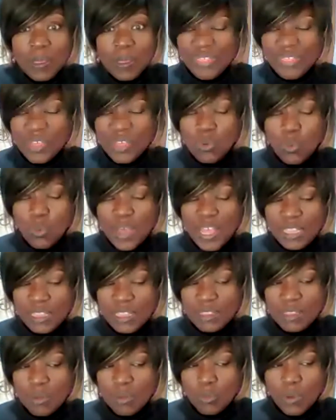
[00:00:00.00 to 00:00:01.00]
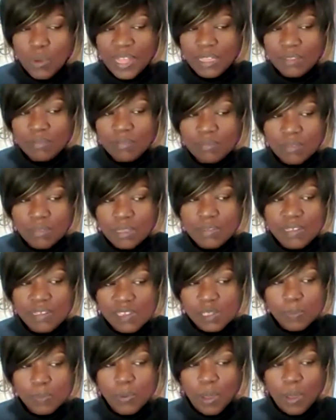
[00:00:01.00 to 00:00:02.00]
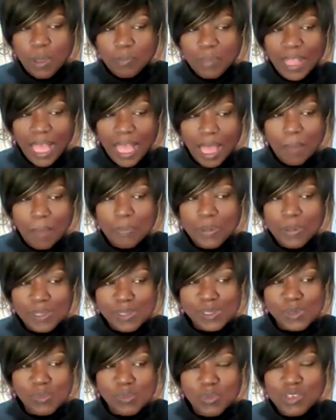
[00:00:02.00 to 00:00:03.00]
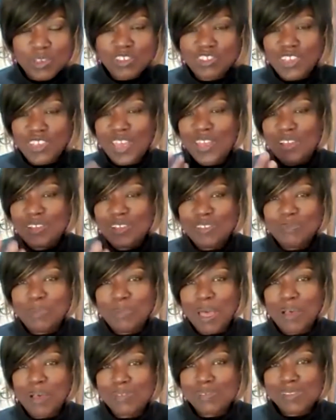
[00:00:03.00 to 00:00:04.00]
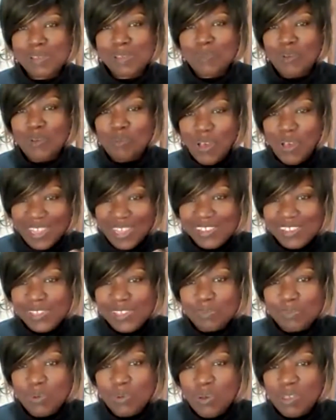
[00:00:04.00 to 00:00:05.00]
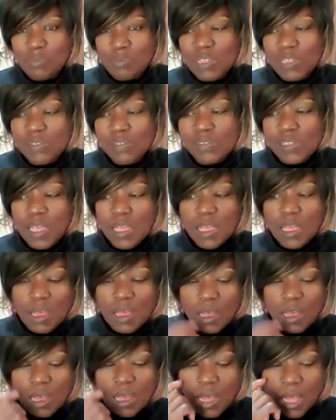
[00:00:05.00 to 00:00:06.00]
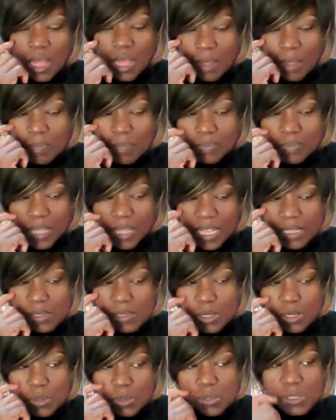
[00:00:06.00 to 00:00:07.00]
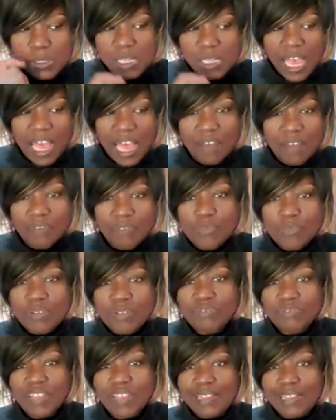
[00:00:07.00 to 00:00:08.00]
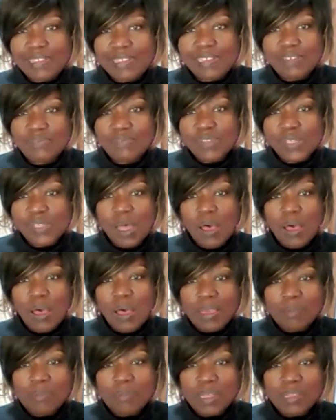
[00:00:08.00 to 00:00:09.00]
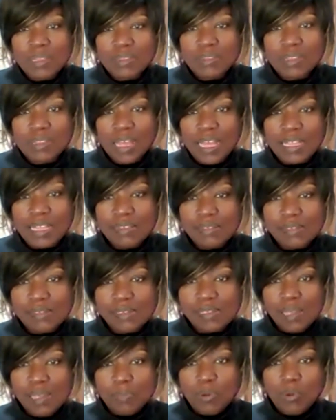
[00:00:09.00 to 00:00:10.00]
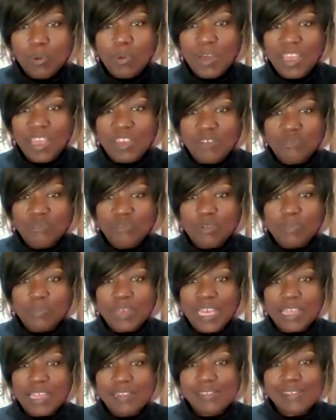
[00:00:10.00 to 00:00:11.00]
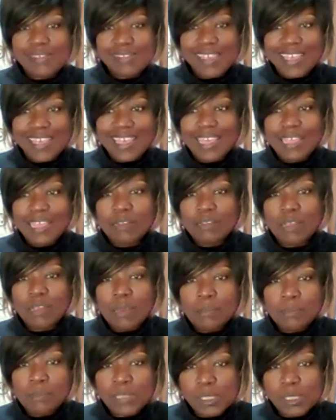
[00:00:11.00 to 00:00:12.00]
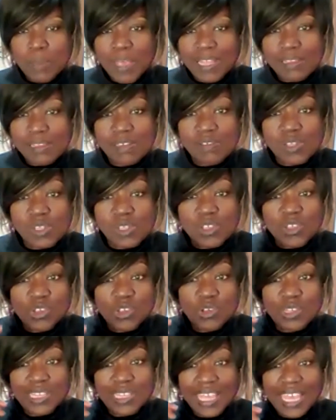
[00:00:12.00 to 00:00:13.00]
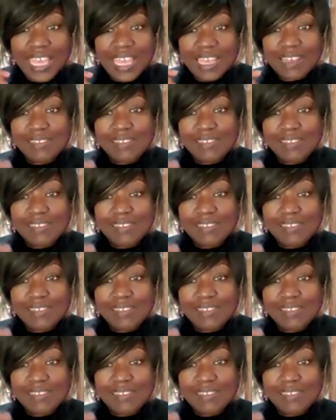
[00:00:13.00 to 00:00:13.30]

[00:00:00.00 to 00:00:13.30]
I think when the disappointment happens, and we shared about some of my disappointments, it's good to have a reflective time and step away from it and see it in perspective so you can hear.